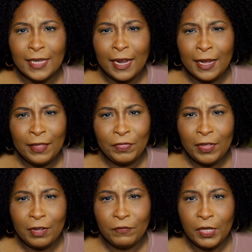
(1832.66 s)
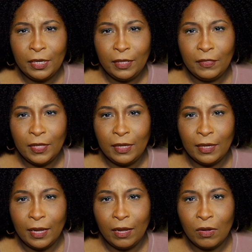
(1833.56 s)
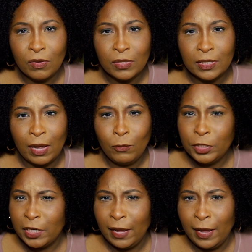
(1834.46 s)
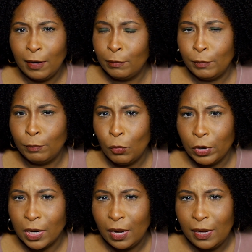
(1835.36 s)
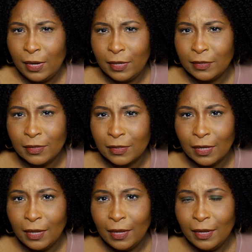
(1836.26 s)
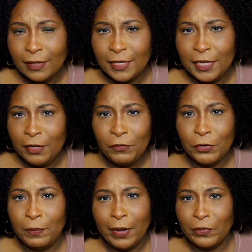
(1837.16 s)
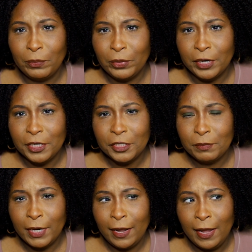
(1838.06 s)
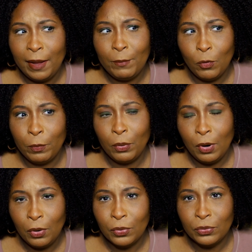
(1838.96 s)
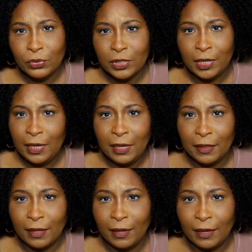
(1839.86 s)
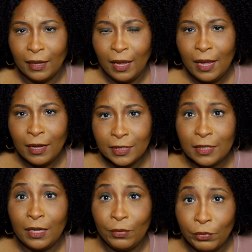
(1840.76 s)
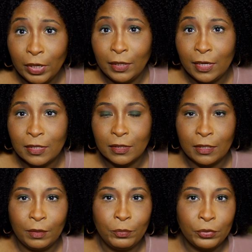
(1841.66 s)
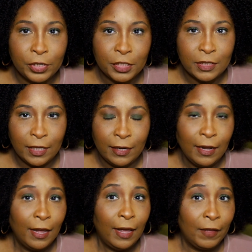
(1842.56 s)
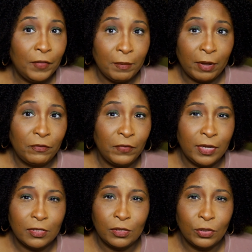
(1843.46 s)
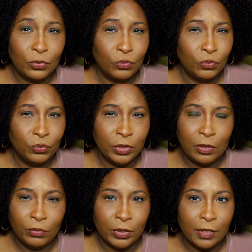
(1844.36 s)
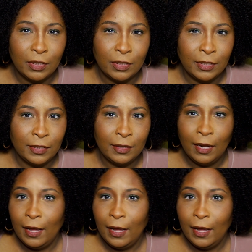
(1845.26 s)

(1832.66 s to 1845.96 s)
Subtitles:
I can't think of anything else. I wish I had more cons to give you about the brush, but I had more pros than anything, because it really is a good brush set. I think my face looks really good.